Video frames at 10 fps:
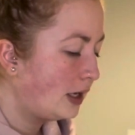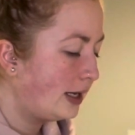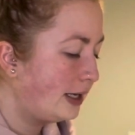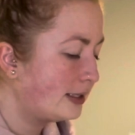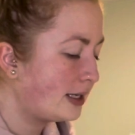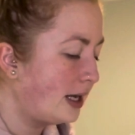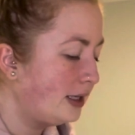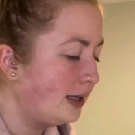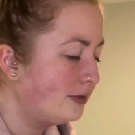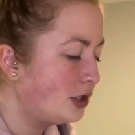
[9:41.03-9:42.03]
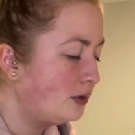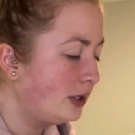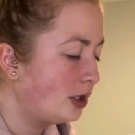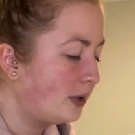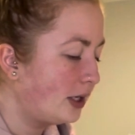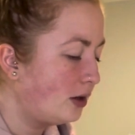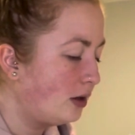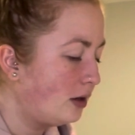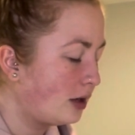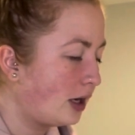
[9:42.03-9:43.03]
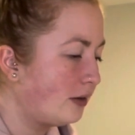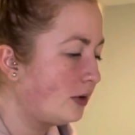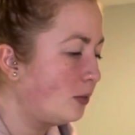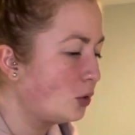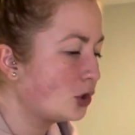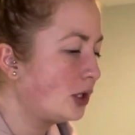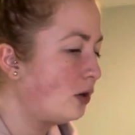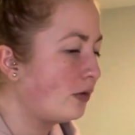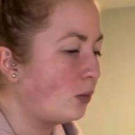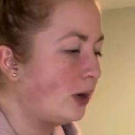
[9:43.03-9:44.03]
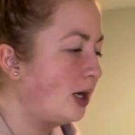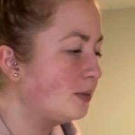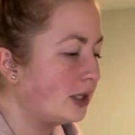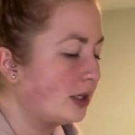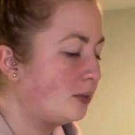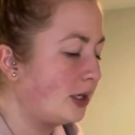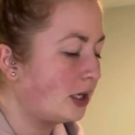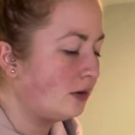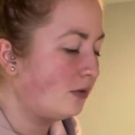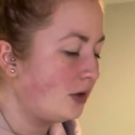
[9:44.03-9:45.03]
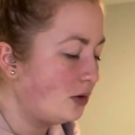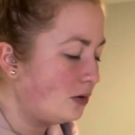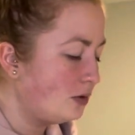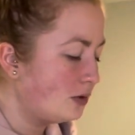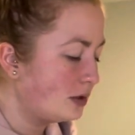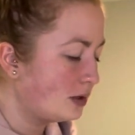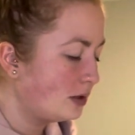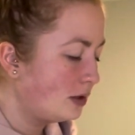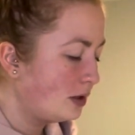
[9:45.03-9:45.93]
And it's kind of left you a little bit kind of emotionally overwhelmed, a little bit confused.